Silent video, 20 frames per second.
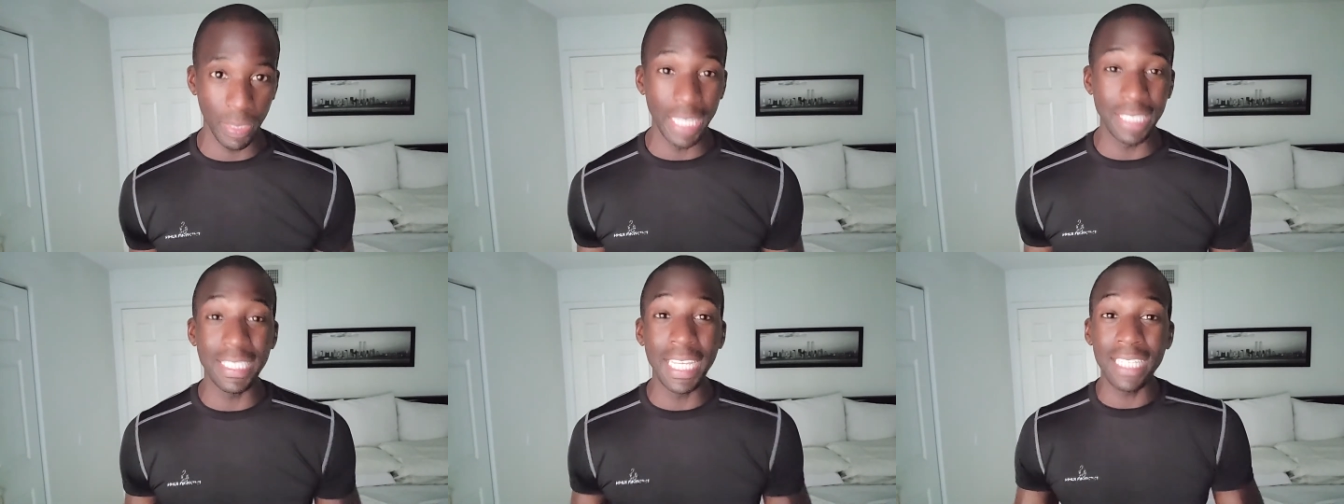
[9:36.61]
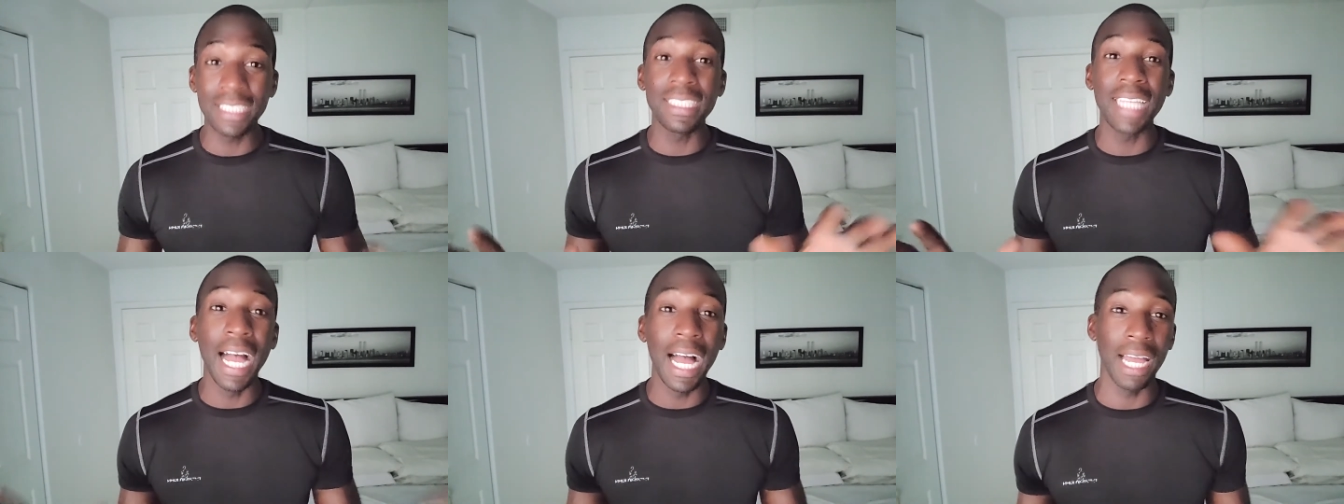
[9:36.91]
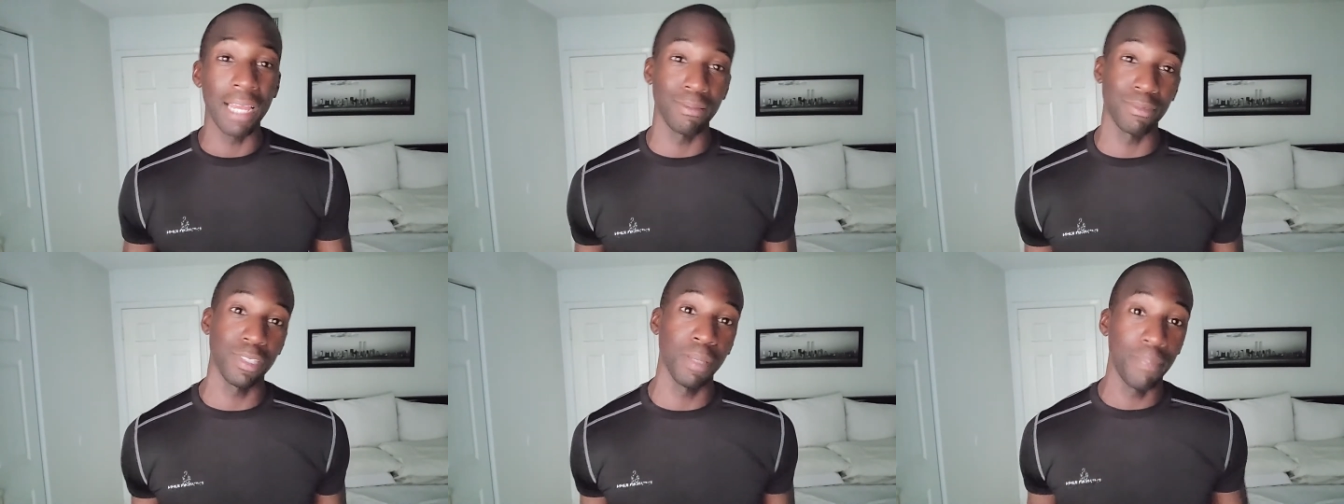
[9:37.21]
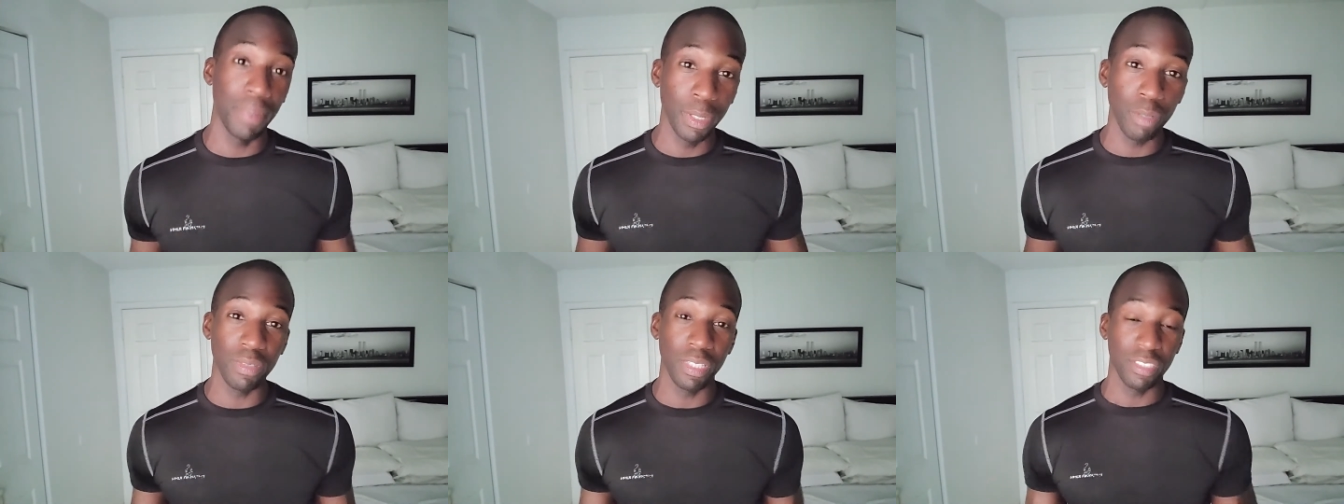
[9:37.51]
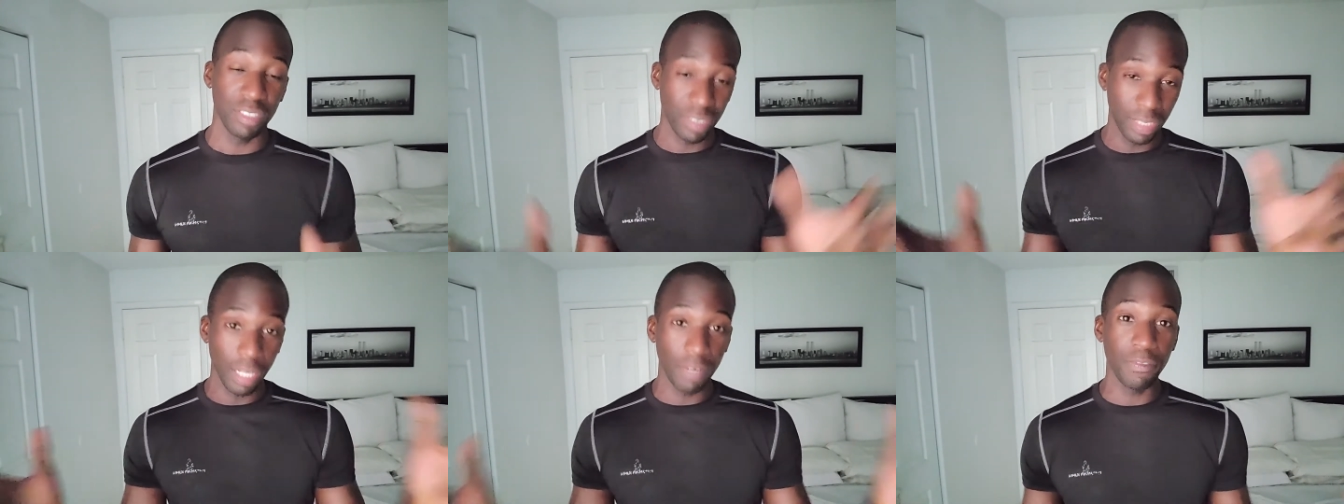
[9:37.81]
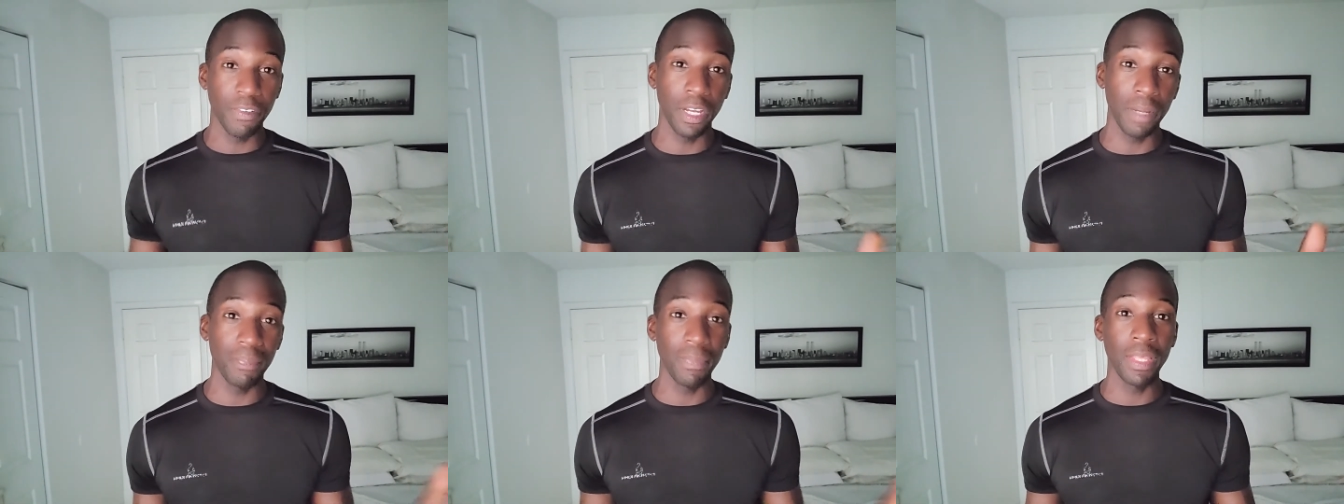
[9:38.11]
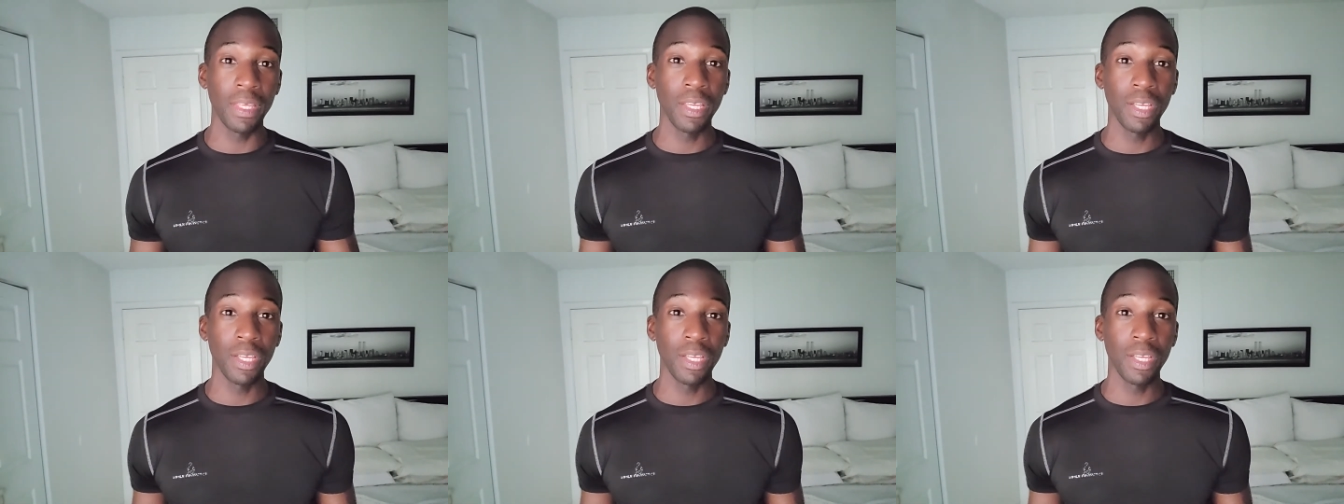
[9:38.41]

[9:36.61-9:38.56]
It takes time to build this stuff up.